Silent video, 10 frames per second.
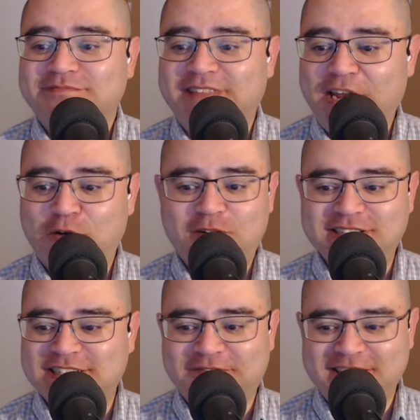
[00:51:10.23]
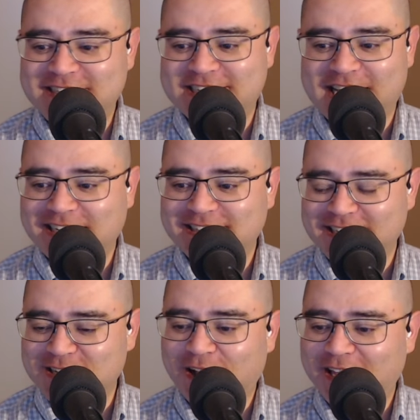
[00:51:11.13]
They don't want stuff getting stacked.
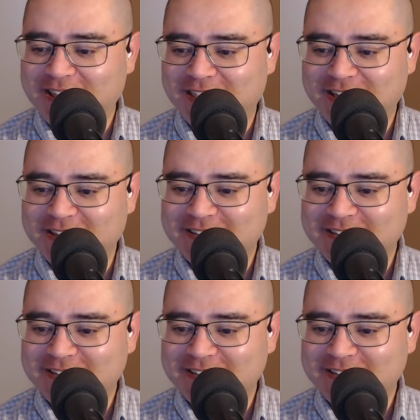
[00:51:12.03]
That's all I can think.